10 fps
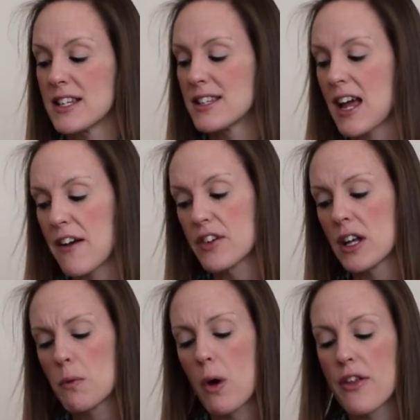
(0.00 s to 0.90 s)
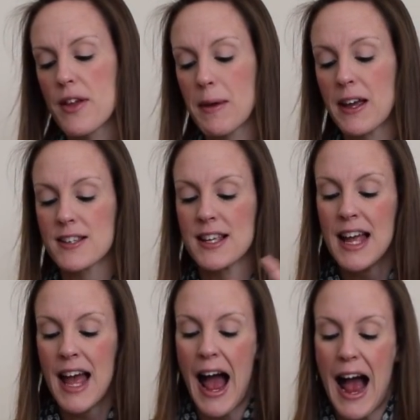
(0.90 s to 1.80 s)
It's definitely worth it, because
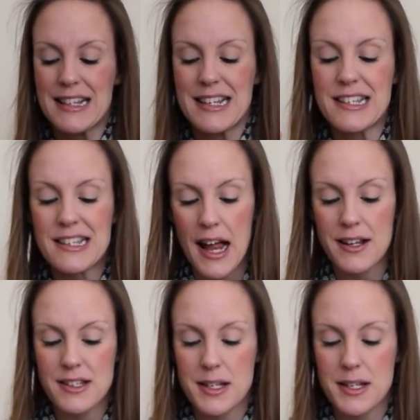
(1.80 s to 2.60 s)
as it stands,